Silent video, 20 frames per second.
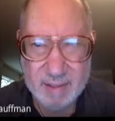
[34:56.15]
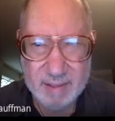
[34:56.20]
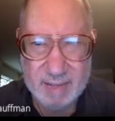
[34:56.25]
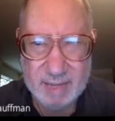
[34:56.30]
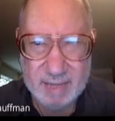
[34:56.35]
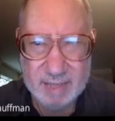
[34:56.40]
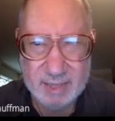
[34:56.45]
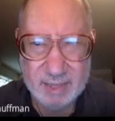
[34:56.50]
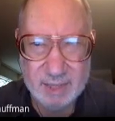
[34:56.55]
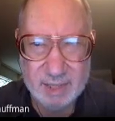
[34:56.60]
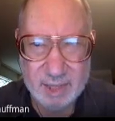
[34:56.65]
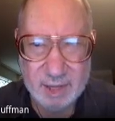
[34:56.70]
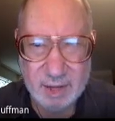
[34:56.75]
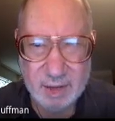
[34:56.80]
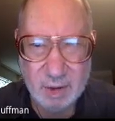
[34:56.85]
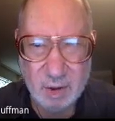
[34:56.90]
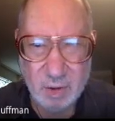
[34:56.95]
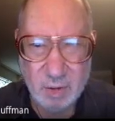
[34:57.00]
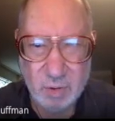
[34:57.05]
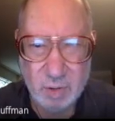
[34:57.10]
That's the
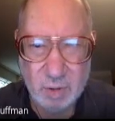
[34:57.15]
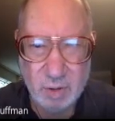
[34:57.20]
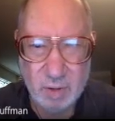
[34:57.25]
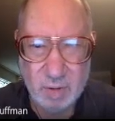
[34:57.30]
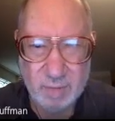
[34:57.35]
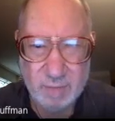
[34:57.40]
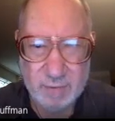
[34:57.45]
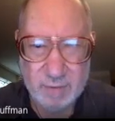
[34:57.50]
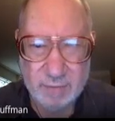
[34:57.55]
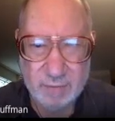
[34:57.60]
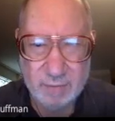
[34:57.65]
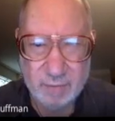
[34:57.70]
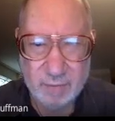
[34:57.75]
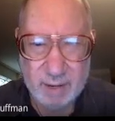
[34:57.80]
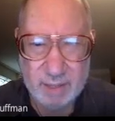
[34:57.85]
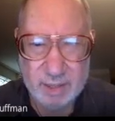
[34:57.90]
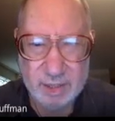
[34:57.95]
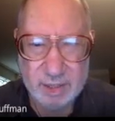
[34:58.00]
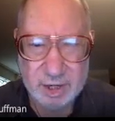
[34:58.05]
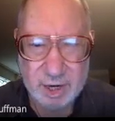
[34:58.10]
yoga of
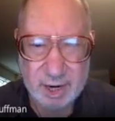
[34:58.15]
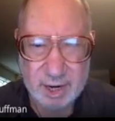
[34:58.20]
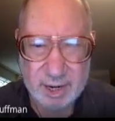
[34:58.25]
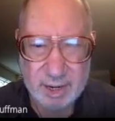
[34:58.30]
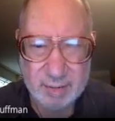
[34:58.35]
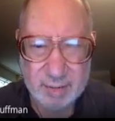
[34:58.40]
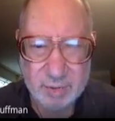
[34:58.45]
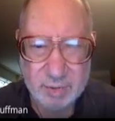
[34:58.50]
differentiating